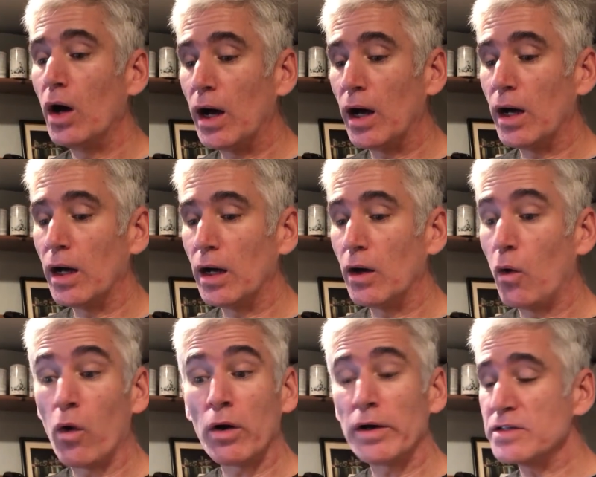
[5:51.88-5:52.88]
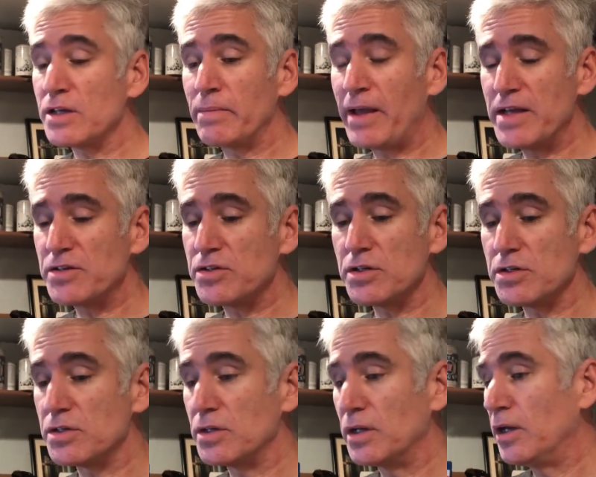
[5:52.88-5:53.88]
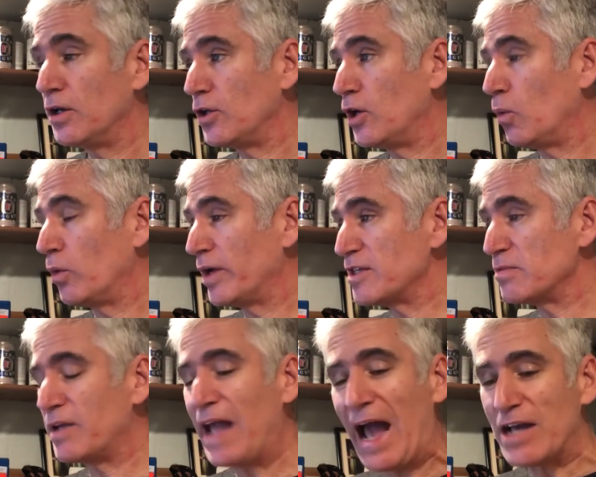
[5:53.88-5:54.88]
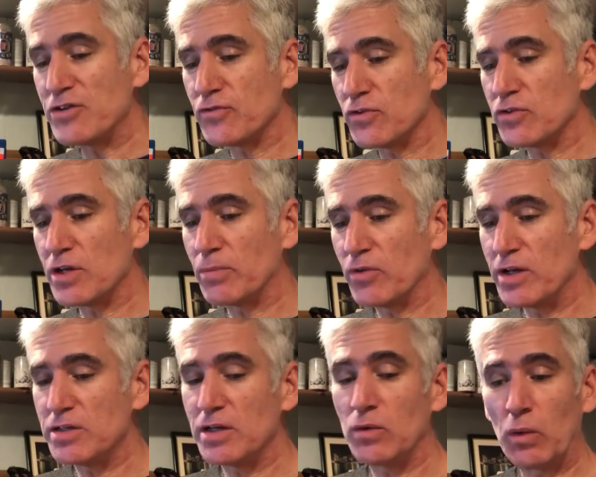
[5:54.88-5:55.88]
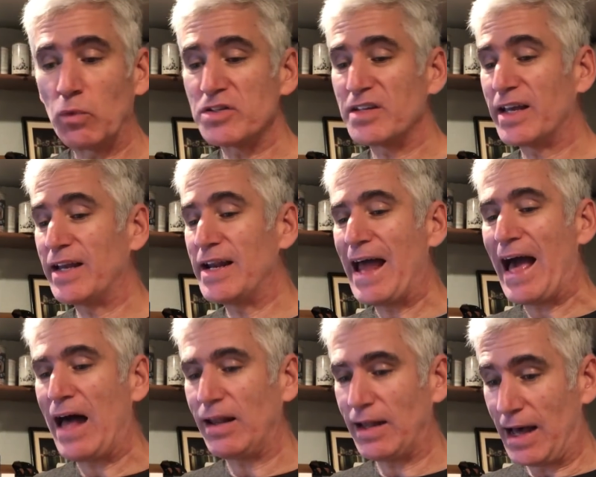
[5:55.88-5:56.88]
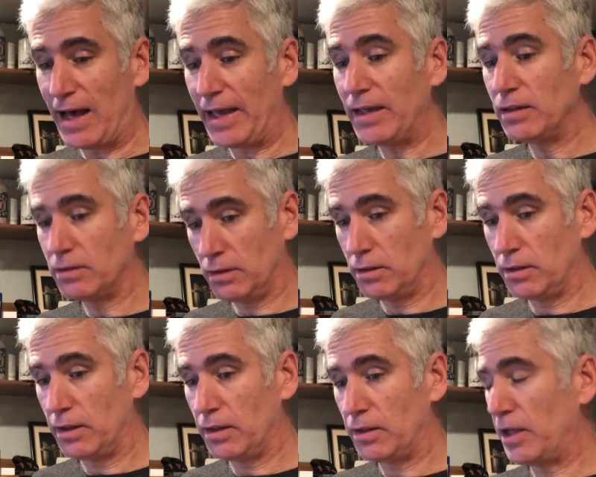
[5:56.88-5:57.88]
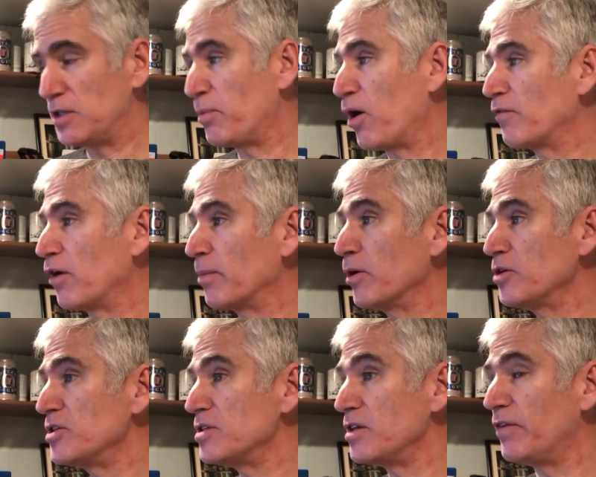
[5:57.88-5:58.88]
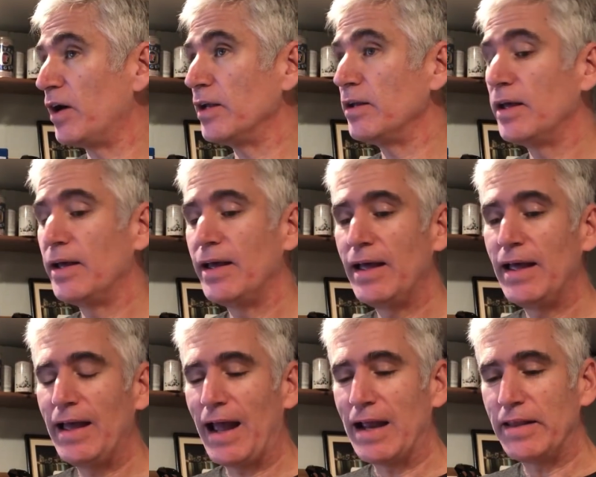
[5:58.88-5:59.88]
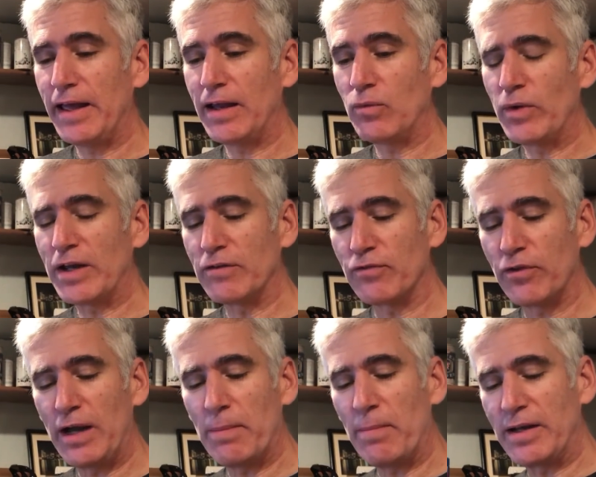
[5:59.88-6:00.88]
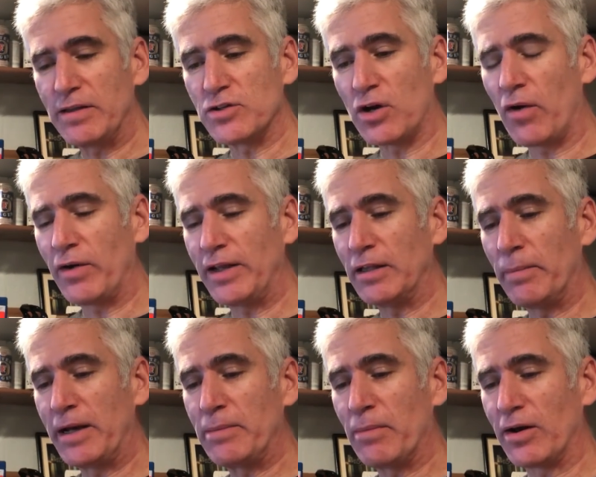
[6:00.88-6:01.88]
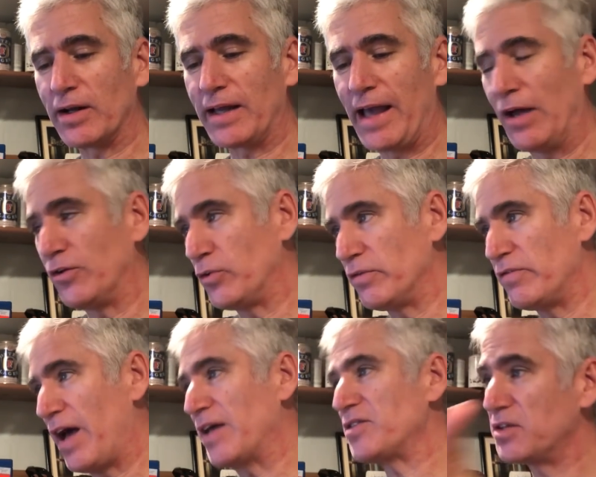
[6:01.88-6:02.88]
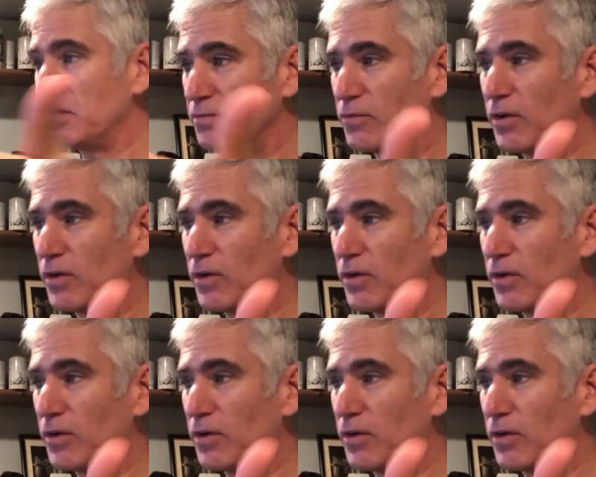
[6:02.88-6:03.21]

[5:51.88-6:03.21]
Or in some cases, we'll get some cash for some reason. We'll stick it in Ally as part of our emergency fund. And then we can free up money that's already in the money market account to invest,